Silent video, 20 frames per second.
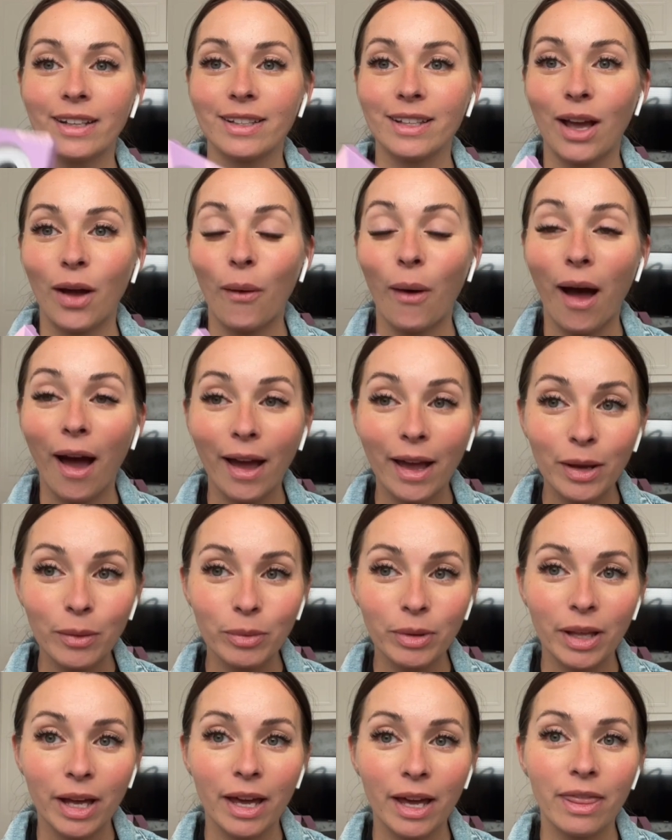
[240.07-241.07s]
is how I
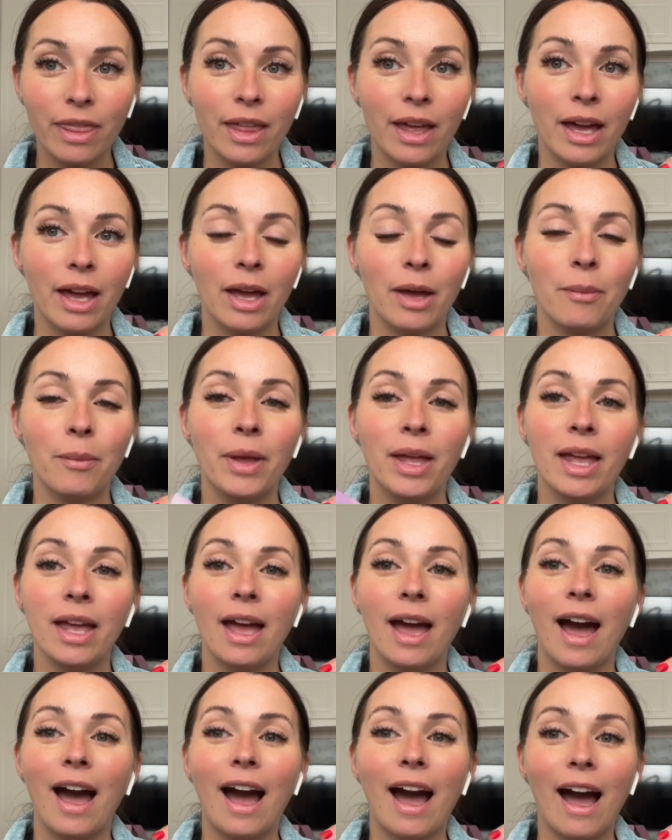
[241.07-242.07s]
apply them
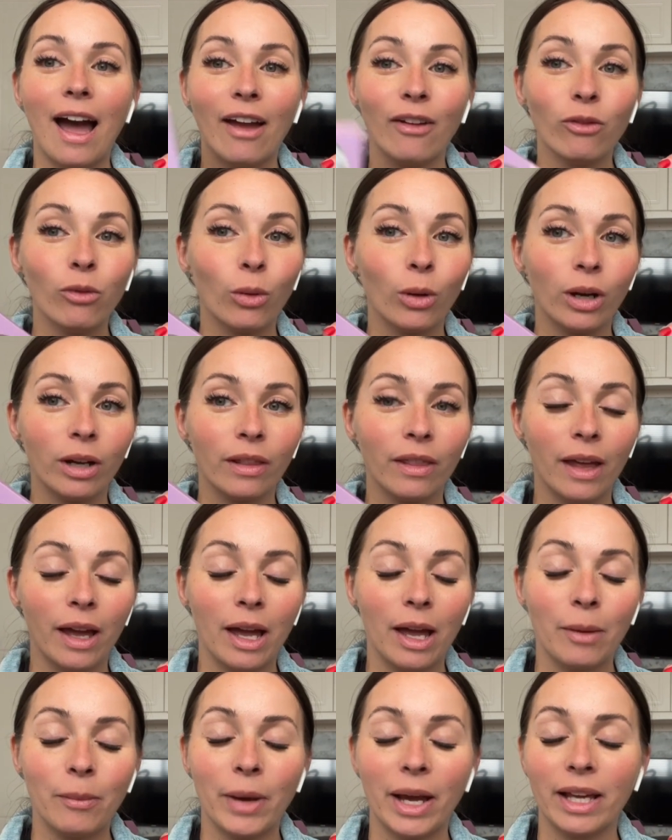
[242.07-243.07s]
I've worn
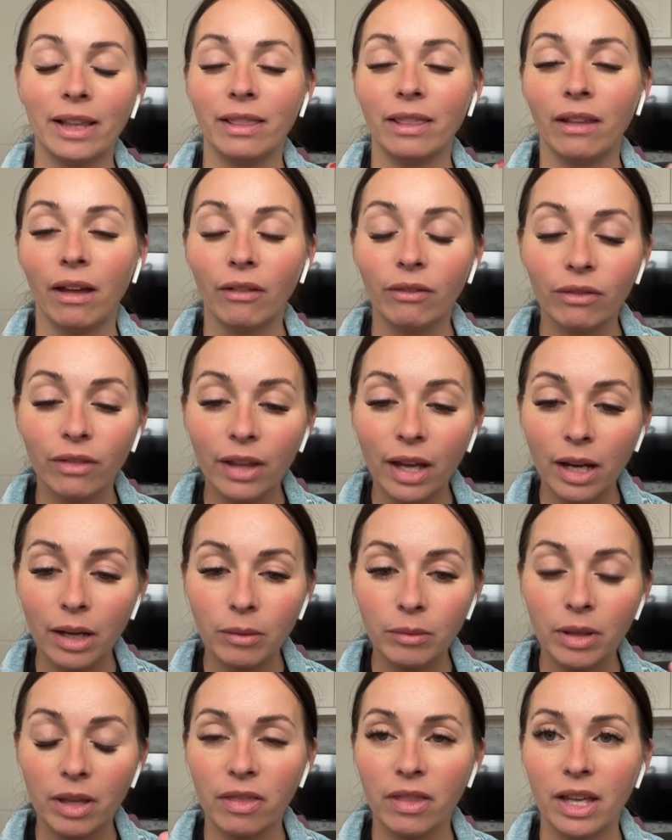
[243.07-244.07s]
them I love
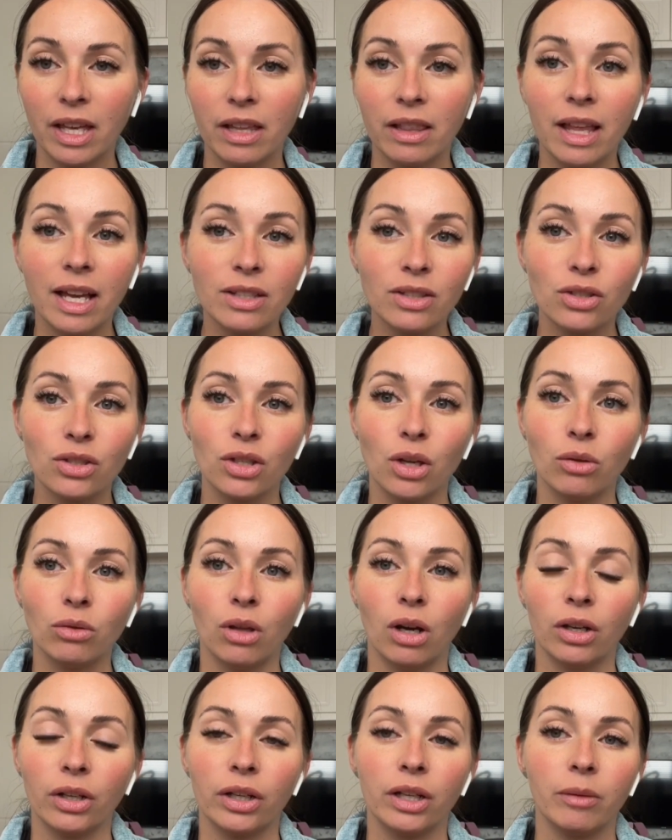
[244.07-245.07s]
them they last so
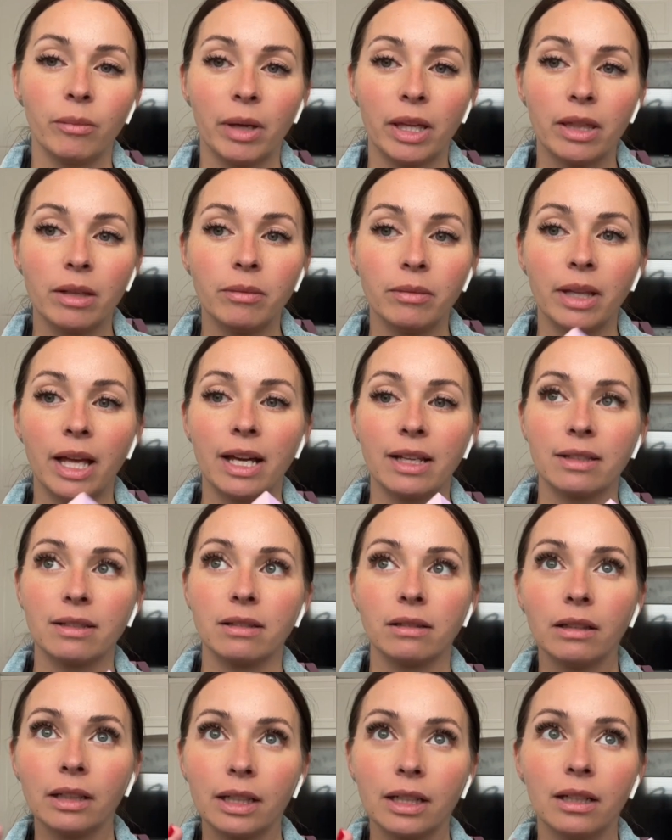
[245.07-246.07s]
long you can make them last
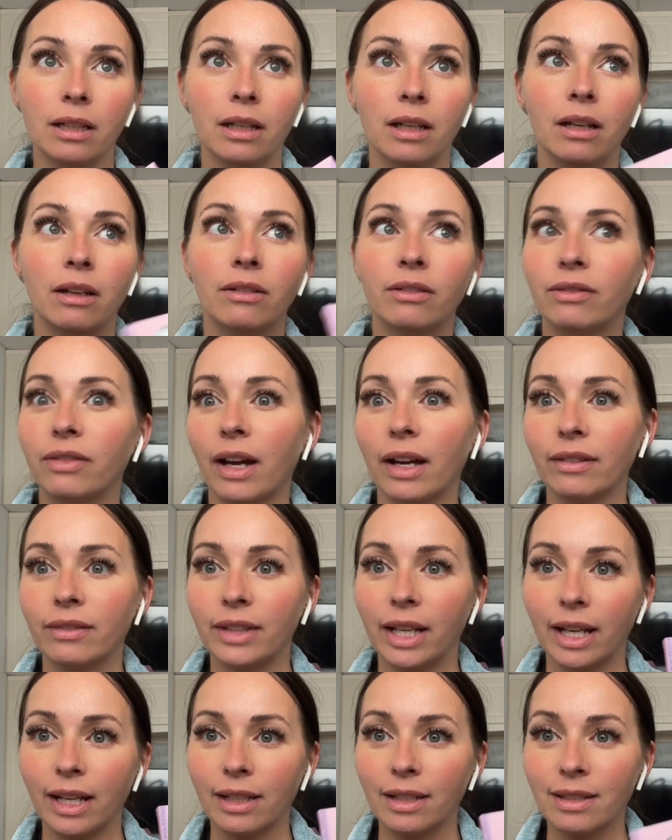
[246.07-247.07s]
like five
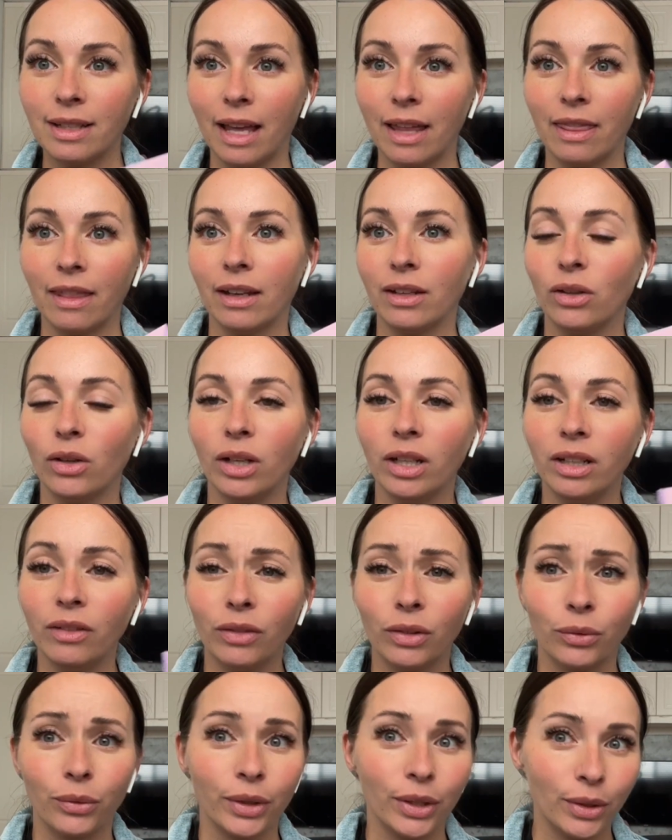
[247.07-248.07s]
days and then you can even
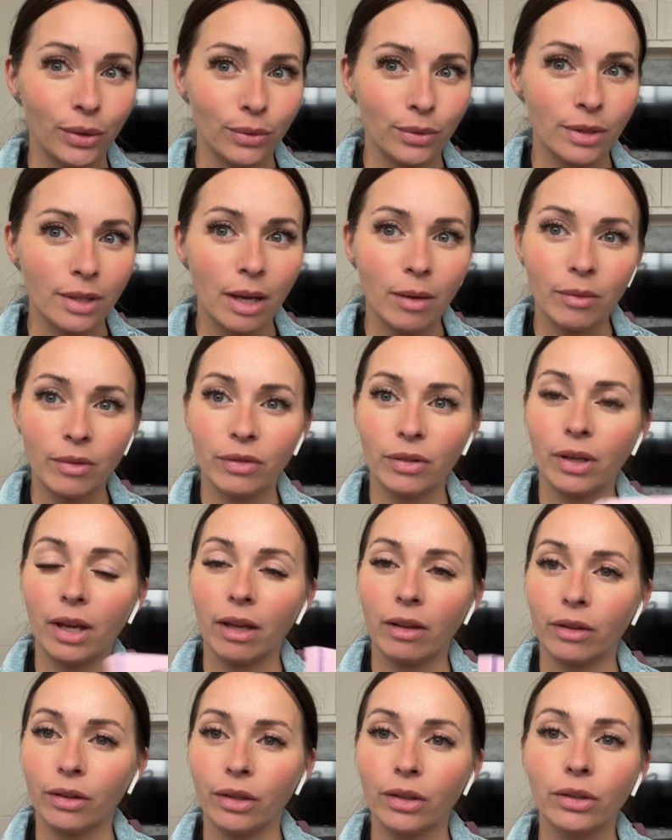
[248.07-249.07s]
reuse them if you
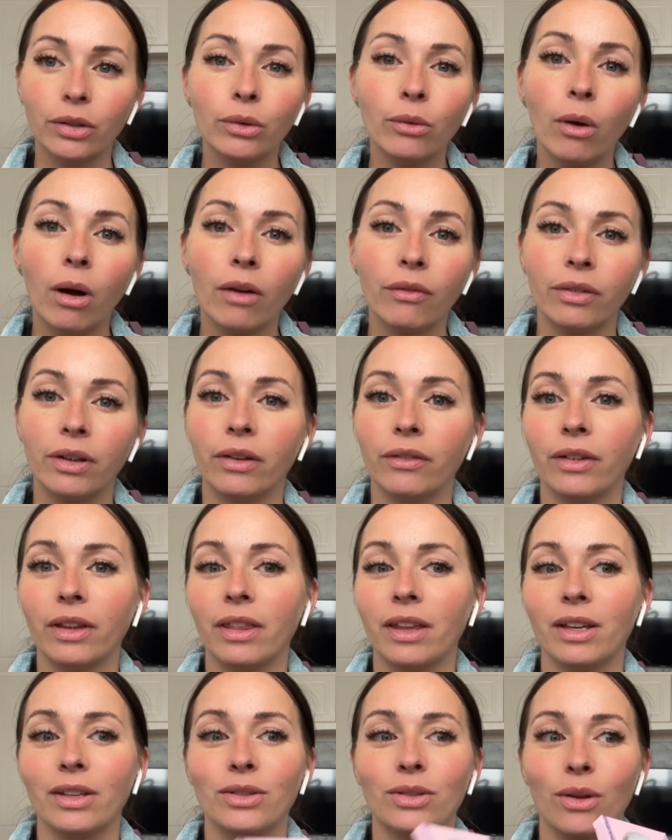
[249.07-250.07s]
get the glue off and
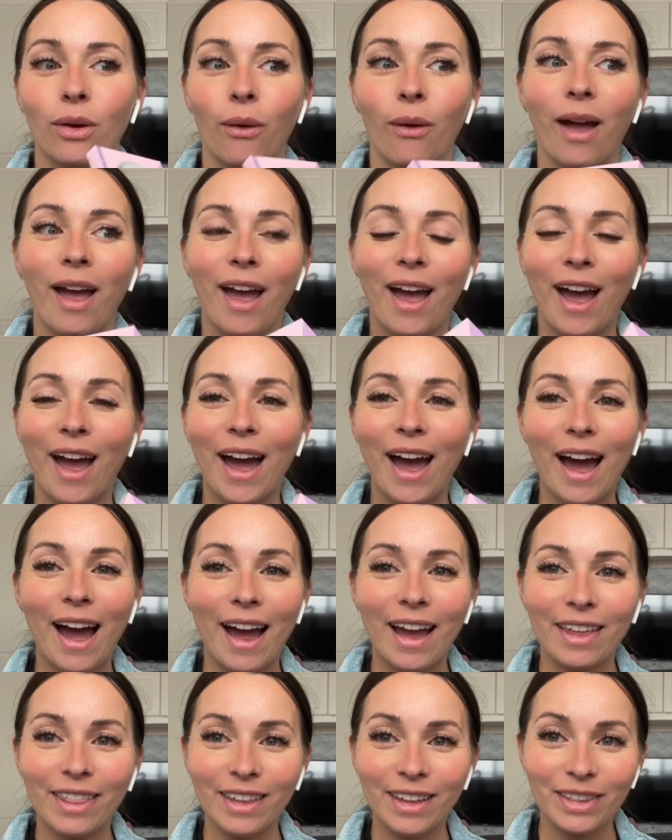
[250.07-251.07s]
everything so
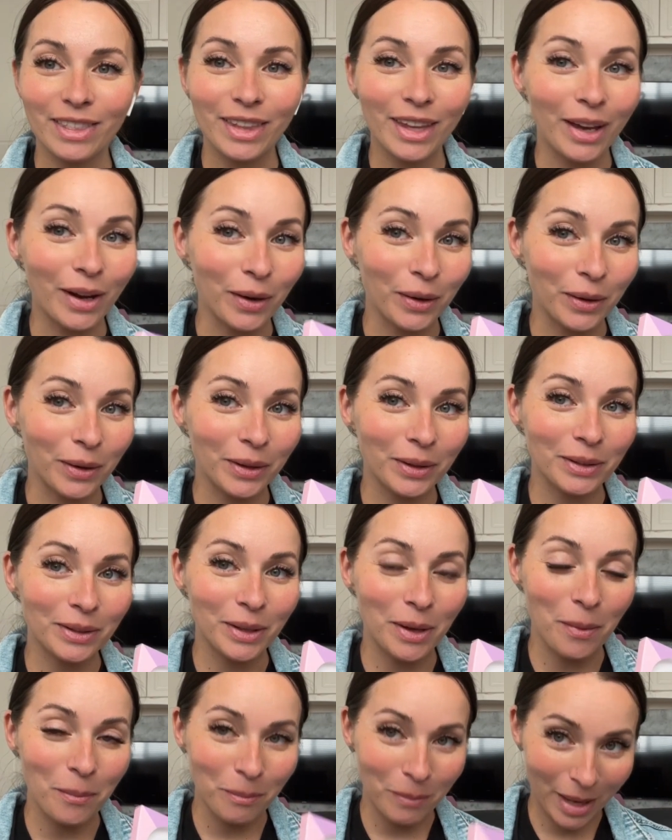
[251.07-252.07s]
I think they are
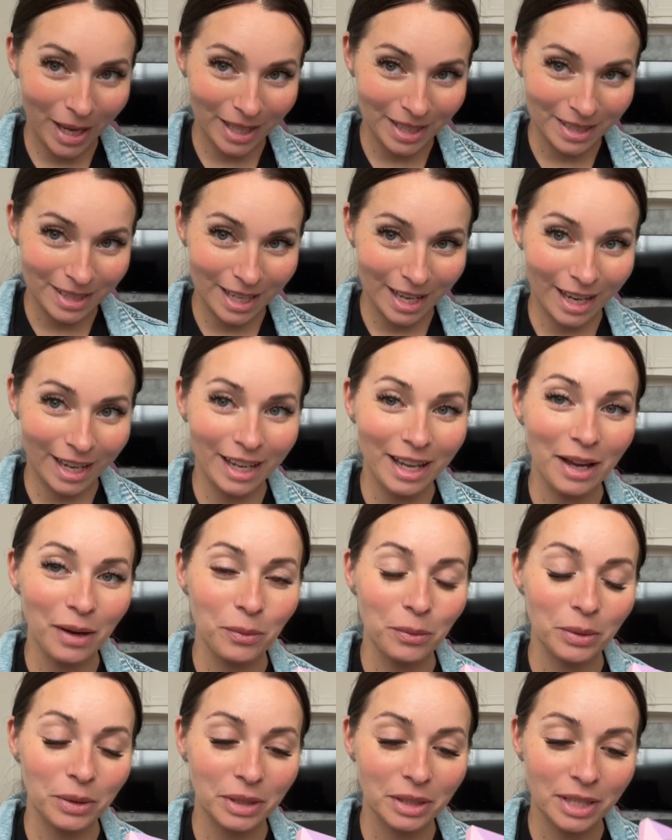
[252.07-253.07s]
amazing I
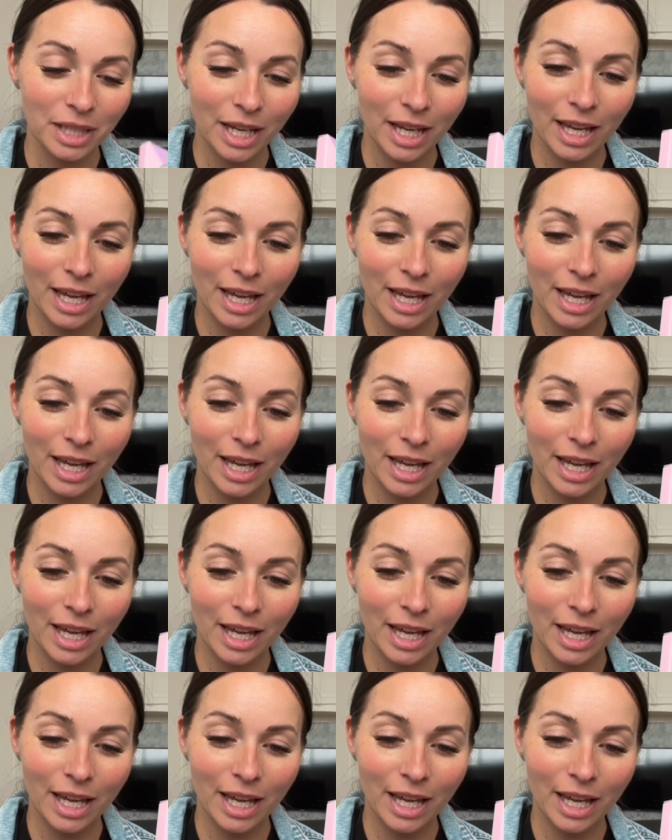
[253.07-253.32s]
would